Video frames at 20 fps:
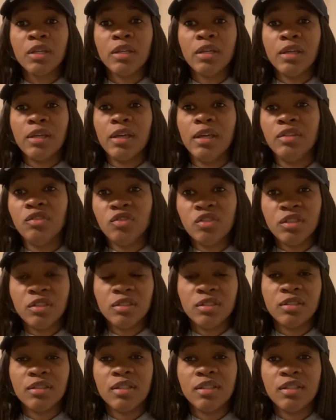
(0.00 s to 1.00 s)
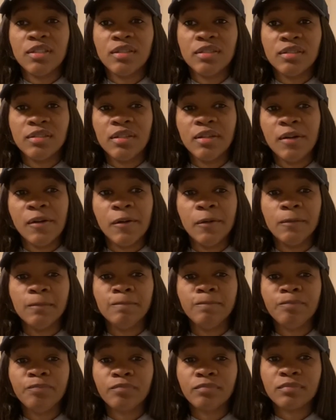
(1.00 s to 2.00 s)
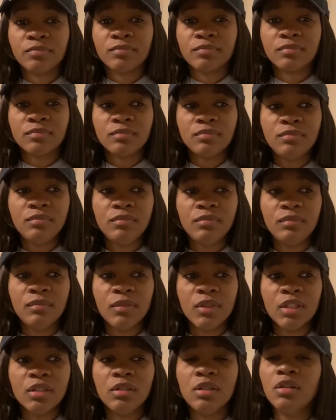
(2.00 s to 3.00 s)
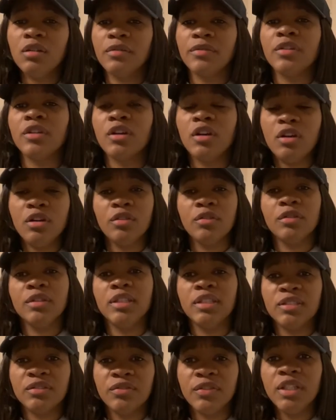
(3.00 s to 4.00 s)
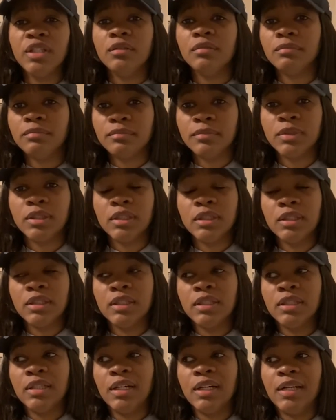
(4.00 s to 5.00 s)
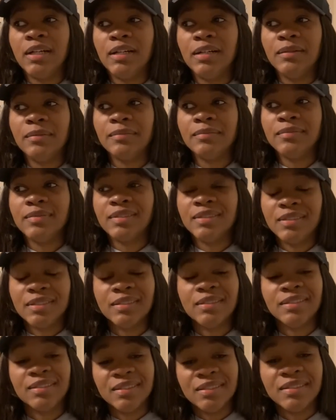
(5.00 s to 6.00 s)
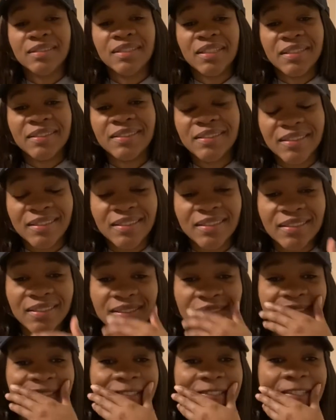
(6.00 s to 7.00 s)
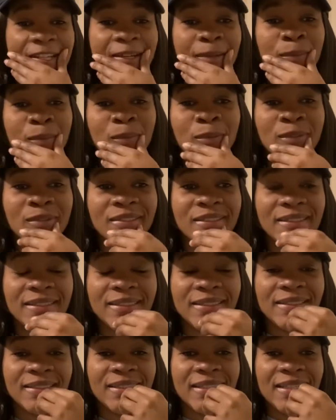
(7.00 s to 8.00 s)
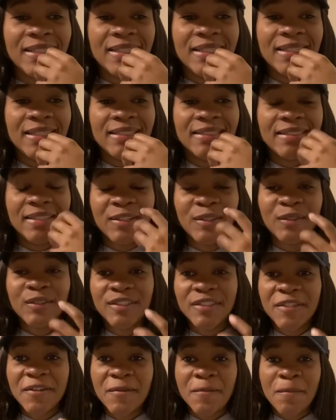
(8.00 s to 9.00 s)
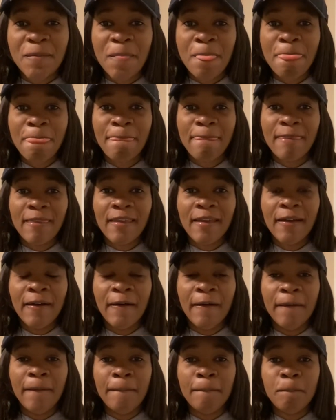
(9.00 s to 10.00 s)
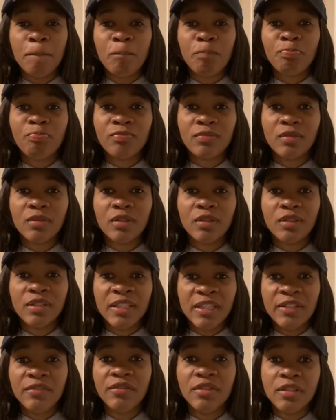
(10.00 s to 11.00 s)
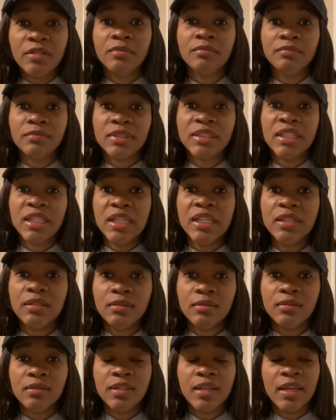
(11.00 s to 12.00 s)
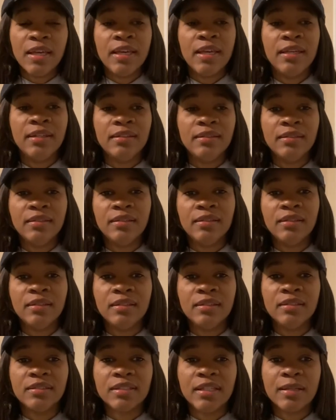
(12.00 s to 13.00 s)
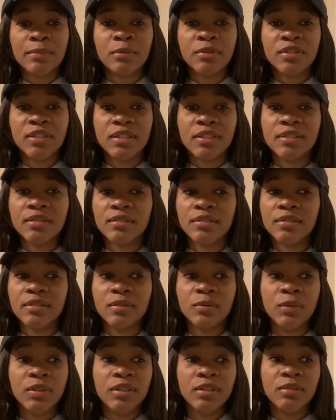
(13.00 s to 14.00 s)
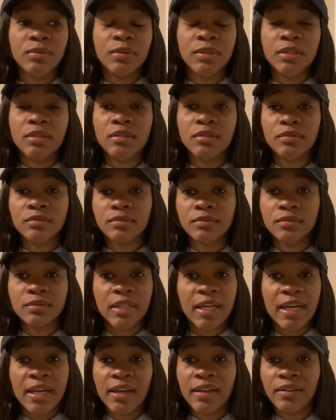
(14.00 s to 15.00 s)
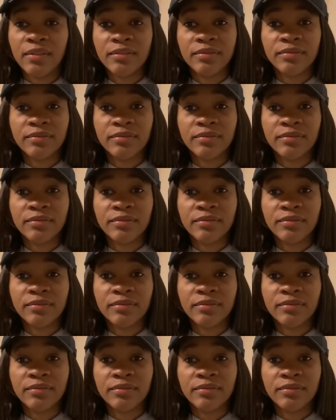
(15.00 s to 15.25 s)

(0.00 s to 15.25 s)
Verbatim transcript: And Jesus says, um, no, if they're hungry, let's feed them um, to, to test the disciples. And he tells them, um, give them to eat. And the disciple says, Look, we, we don't have